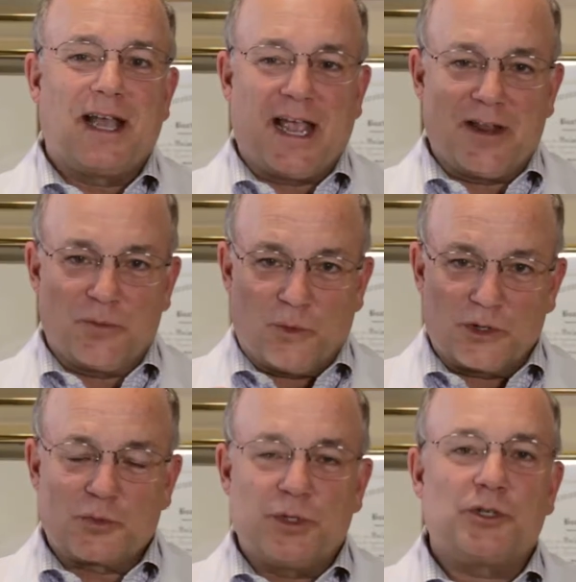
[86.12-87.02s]
And
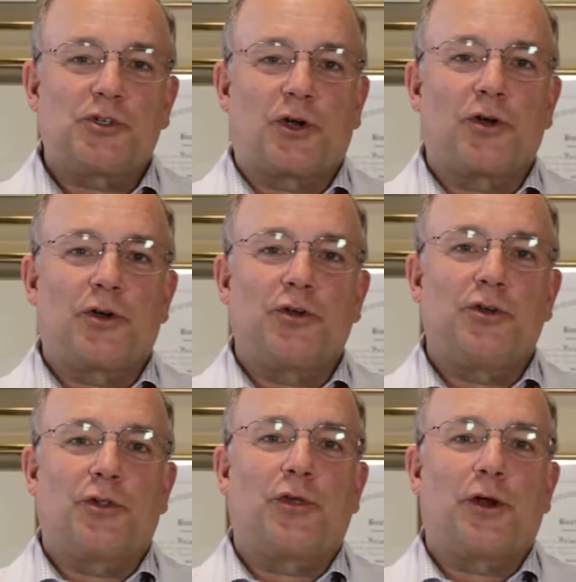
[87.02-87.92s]
once we start on
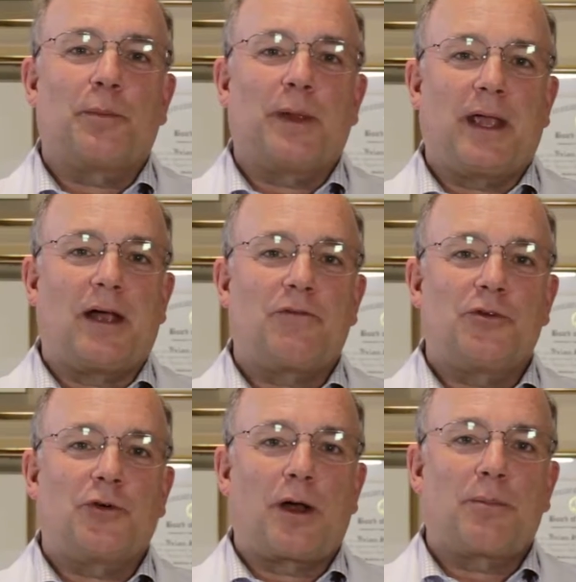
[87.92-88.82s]
your therapy
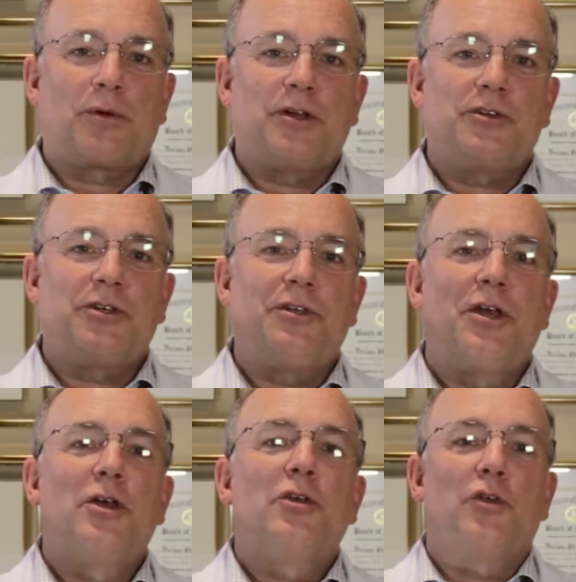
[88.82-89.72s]
after your operation,
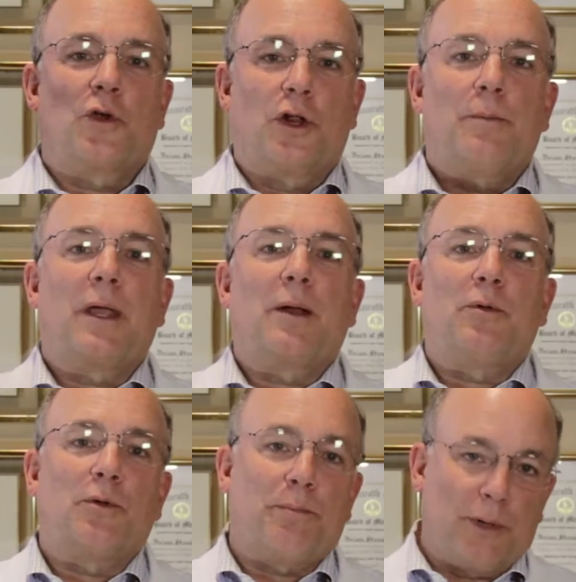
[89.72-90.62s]
you're going to be
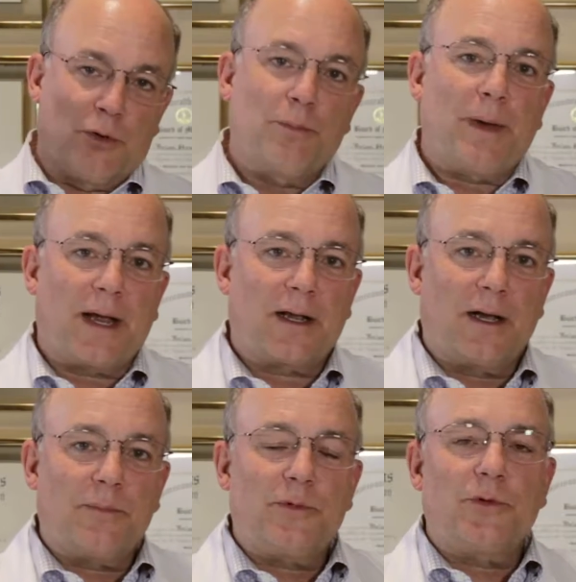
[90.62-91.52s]
able to build back
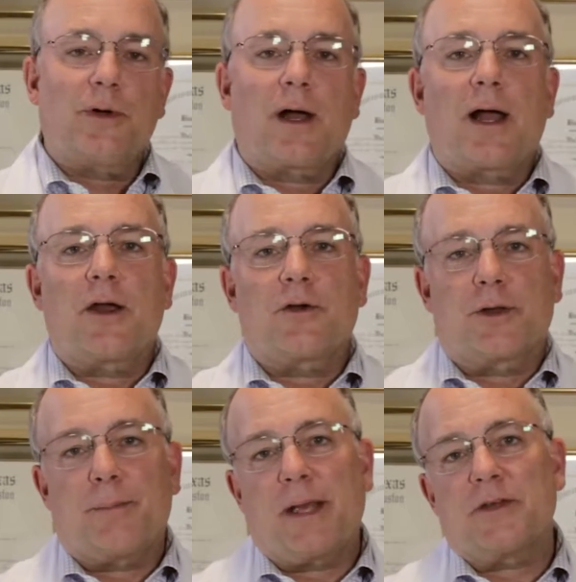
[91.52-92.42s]
up to a higher
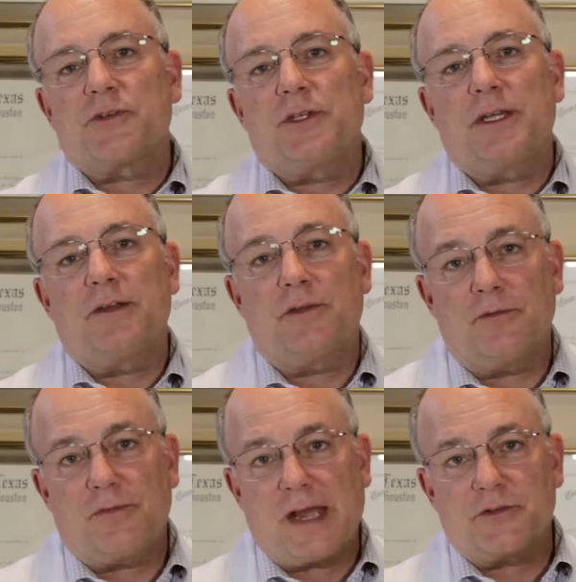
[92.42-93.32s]
capacity even
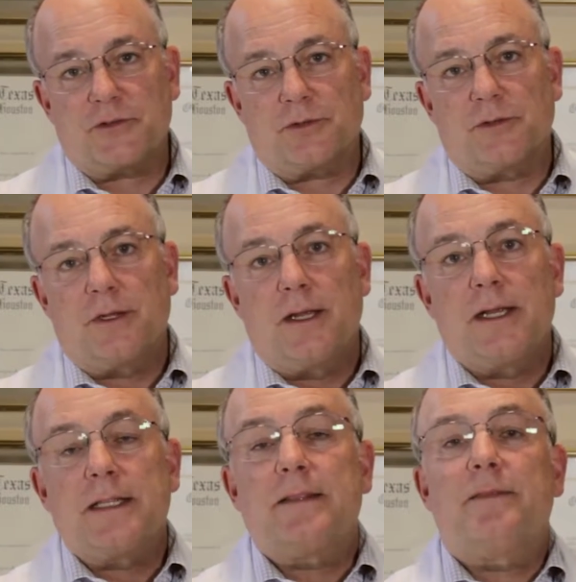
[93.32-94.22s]
faster.
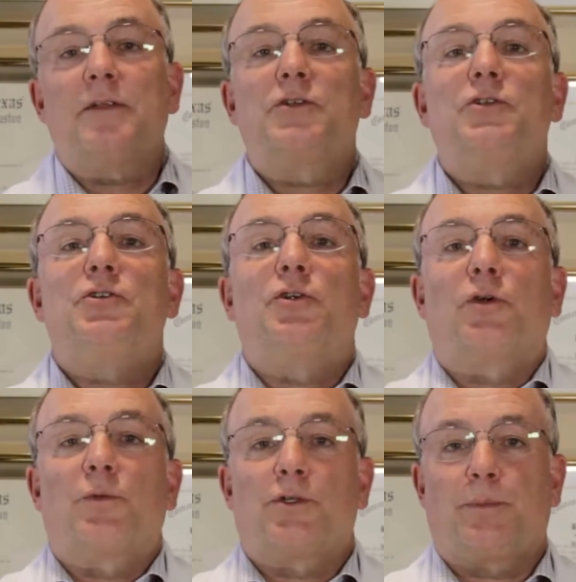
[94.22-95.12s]
This is
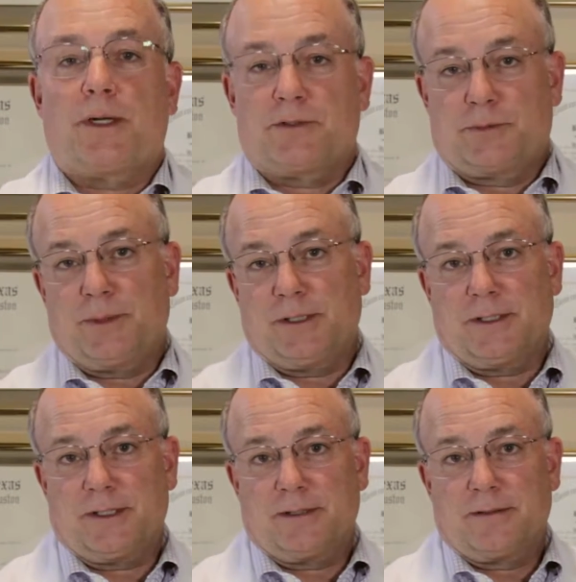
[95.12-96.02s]
your
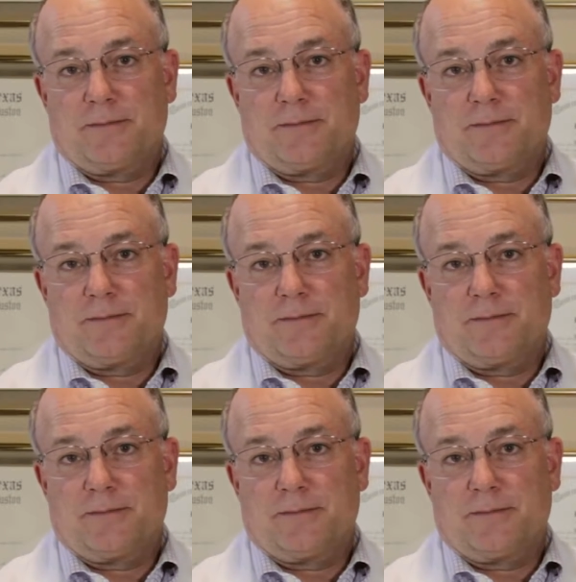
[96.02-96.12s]
responsibility.